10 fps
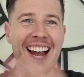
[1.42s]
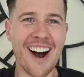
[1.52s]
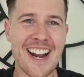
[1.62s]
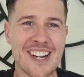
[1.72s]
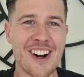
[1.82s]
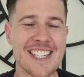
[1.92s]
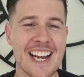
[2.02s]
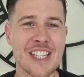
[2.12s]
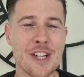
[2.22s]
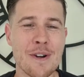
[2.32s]
Hi you guys, how
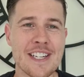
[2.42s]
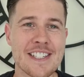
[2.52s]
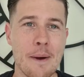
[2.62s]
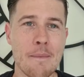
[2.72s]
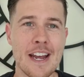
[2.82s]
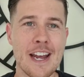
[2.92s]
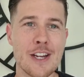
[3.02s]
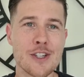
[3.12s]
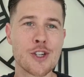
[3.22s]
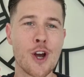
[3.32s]
you doing? Sam here.
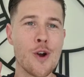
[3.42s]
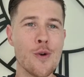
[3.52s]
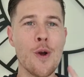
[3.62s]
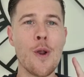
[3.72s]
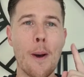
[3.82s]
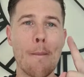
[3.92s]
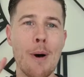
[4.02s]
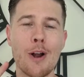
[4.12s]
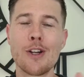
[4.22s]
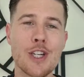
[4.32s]
So
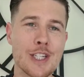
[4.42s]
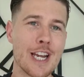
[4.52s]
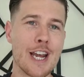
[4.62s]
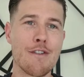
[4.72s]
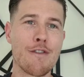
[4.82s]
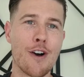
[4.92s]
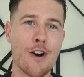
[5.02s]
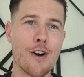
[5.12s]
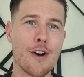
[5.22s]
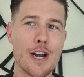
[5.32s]
apologies if
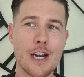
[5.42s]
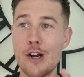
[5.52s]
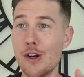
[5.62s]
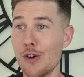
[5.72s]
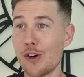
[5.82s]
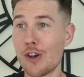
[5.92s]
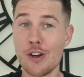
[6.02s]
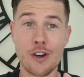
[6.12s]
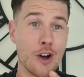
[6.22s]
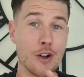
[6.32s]
I look
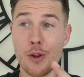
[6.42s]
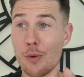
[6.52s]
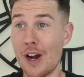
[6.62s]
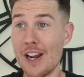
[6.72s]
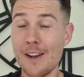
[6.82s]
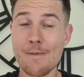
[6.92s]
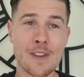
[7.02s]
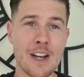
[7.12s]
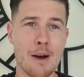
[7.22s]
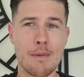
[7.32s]
another way.
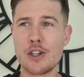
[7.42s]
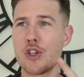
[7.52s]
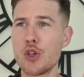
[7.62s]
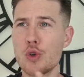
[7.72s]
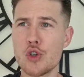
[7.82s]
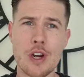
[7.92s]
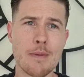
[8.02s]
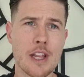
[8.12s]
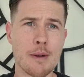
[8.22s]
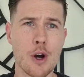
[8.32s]
I'm actually dual
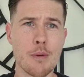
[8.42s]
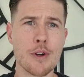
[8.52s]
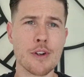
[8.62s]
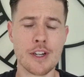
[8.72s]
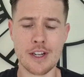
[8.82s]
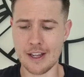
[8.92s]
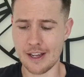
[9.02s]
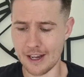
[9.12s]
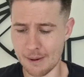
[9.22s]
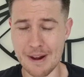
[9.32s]
streaming at the moment,
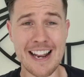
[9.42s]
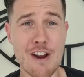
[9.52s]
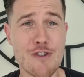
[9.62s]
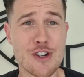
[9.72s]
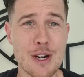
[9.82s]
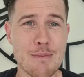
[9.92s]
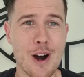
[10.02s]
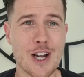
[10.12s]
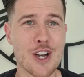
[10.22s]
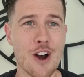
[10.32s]
leveraging
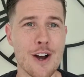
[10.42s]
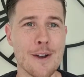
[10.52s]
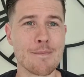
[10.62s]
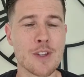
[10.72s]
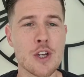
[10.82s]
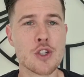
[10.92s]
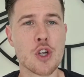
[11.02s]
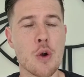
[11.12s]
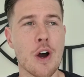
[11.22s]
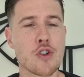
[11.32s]
my time.
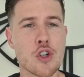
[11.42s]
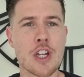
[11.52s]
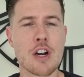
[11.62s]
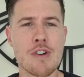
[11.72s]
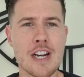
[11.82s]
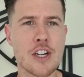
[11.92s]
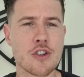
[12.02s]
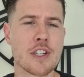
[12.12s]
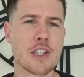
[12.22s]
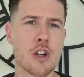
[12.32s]
So I've just had a really
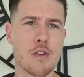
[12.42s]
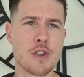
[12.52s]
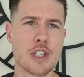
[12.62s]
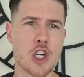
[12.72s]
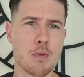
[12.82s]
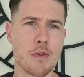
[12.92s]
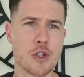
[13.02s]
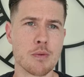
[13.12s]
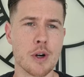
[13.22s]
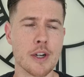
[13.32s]
interesting conversation with
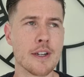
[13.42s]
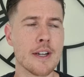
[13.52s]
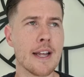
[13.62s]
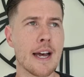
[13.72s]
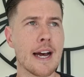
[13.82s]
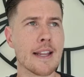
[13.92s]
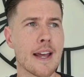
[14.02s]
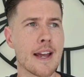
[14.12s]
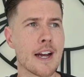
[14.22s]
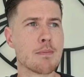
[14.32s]
someone and
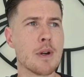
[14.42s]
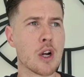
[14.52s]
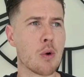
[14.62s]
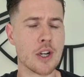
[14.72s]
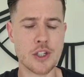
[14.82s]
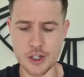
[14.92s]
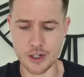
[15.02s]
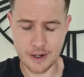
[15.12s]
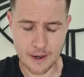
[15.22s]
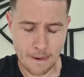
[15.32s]
they asked me a
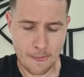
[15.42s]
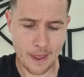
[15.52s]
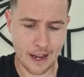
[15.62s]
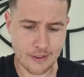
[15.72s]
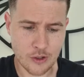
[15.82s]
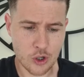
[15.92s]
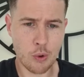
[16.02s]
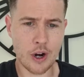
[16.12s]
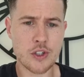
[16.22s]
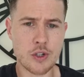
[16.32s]
question. And the
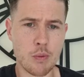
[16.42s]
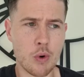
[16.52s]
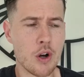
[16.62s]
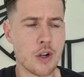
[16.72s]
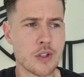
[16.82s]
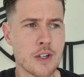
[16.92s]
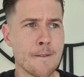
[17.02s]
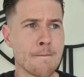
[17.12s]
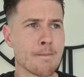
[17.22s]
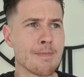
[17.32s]
question was,
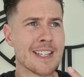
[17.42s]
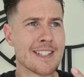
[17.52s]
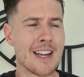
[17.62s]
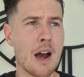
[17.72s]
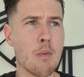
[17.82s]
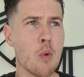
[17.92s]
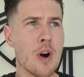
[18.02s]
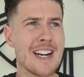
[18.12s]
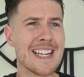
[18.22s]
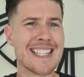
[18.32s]
Sam,
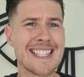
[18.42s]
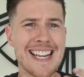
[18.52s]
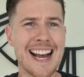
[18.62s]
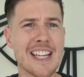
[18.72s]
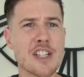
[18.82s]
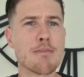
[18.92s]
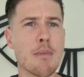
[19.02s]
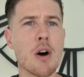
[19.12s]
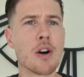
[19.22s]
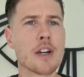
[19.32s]
we're in a seller's
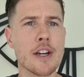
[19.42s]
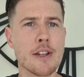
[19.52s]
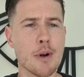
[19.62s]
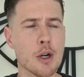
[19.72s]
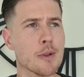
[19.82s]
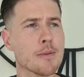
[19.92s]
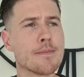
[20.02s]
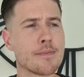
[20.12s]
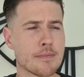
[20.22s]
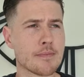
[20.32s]
market at the moment,
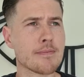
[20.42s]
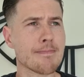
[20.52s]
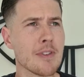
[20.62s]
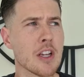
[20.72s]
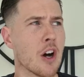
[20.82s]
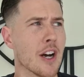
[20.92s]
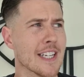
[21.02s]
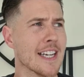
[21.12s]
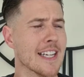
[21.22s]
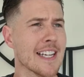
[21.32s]

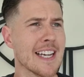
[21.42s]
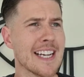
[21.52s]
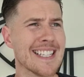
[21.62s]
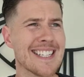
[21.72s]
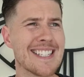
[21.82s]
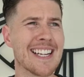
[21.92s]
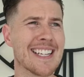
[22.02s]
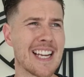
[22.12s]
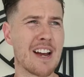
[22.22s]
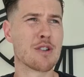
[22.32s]
i.e. the
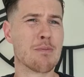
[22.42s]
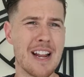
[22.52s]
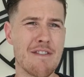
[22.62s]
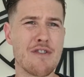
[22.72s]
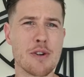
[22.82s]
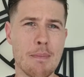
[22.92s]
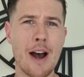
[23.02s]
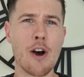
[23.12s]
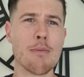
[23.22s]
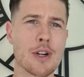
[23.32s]
sellers have some leverage and
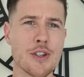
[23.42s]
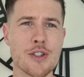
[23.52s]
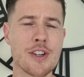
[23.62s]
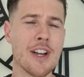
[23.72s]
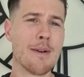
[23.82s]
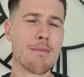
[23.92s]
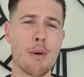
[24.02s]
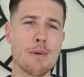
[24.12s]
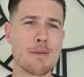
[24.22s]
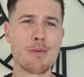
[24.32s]
power because
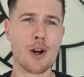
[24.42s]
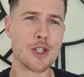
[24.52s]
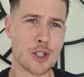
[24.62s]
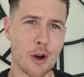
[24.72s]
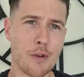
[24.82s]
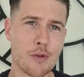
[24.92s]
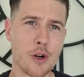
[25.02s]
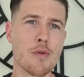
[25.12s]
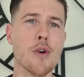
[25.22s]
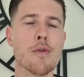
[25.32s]
property prices are going through the
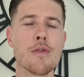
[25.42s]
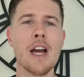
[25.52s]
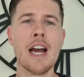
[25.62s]
roof.